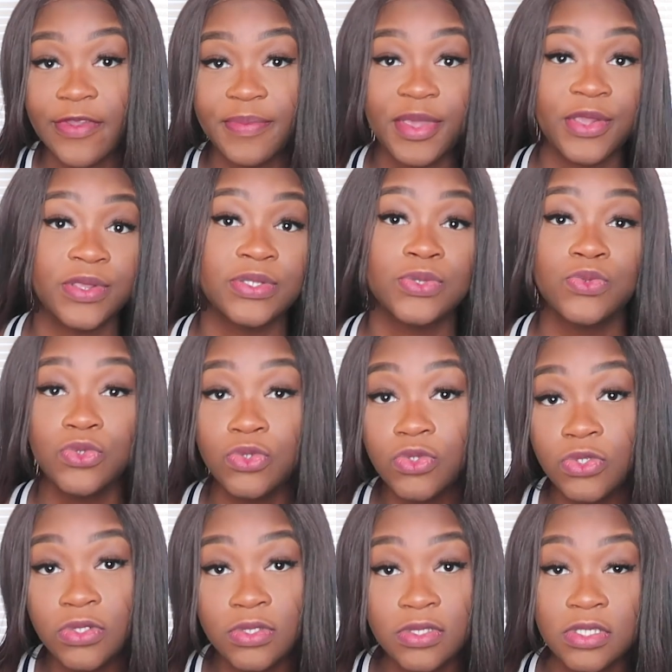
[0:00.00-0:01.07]
of your parents'
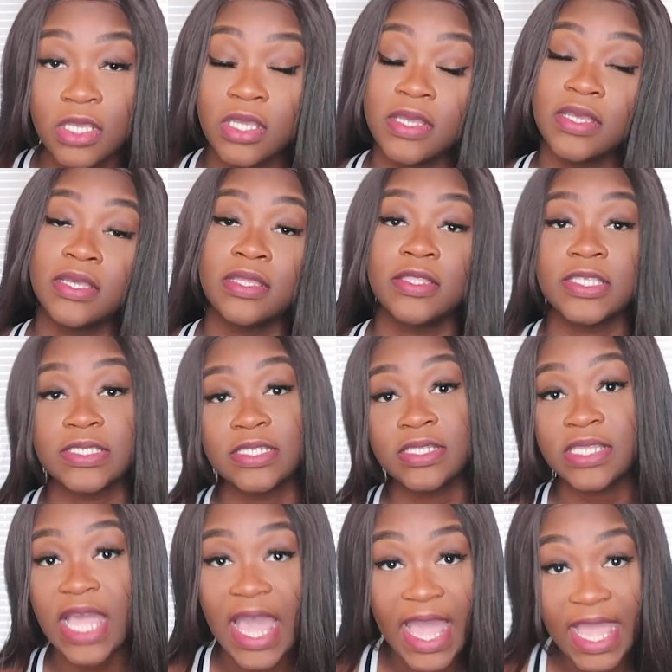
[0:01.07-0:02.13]
rules, this
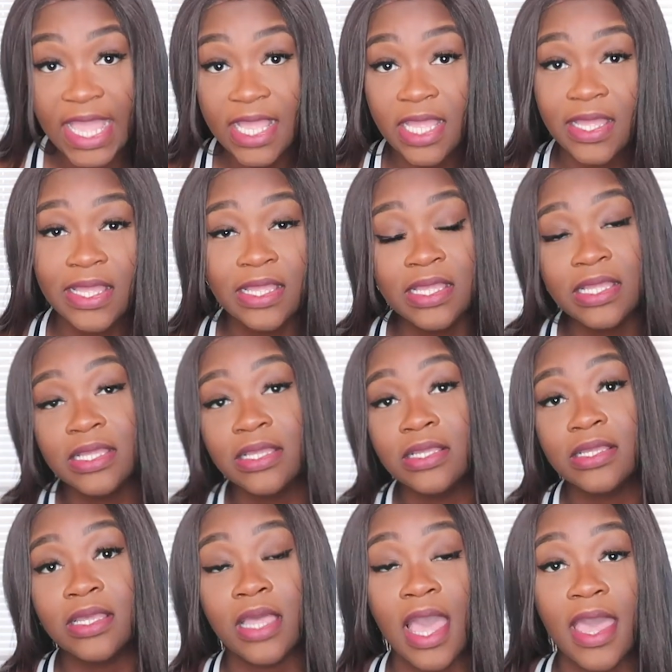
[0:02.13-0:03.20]
and that,
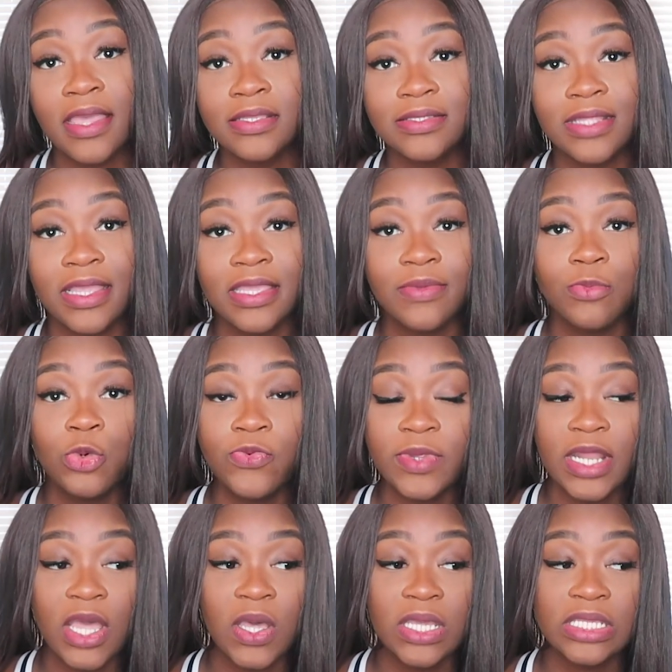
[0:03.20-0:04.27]
guys, like,
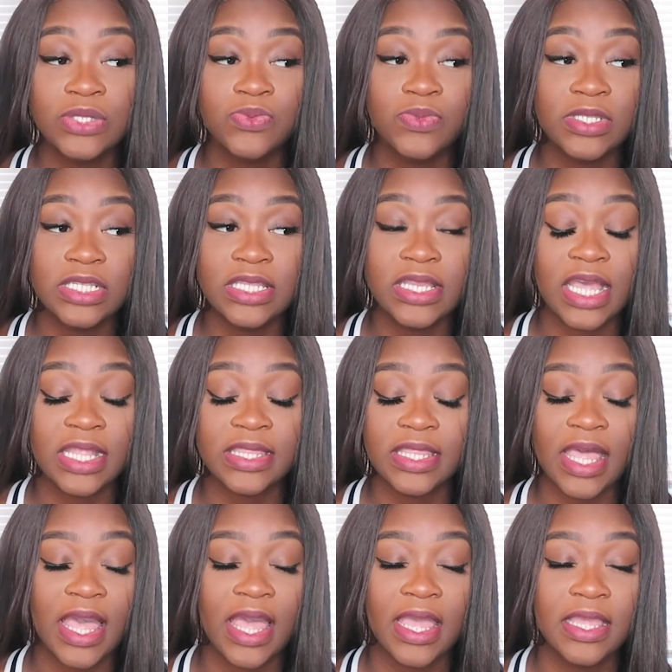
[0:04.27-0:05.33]
moving out is really not
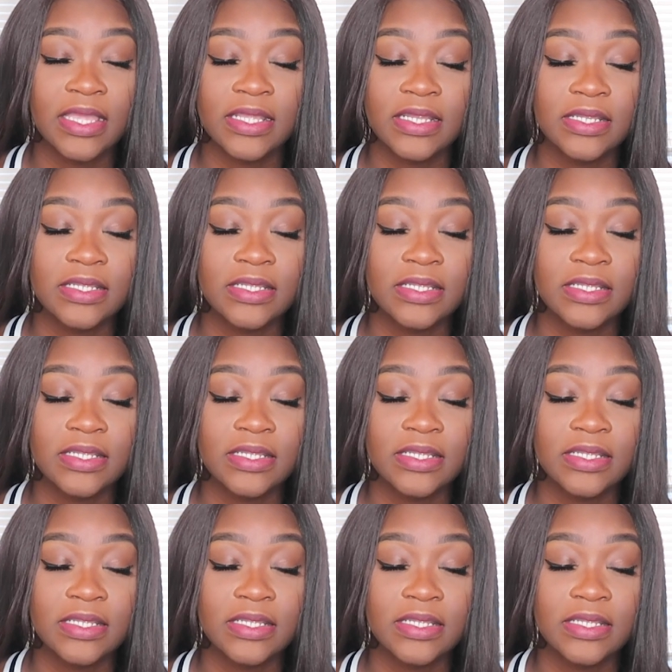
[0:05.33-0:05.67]
bad.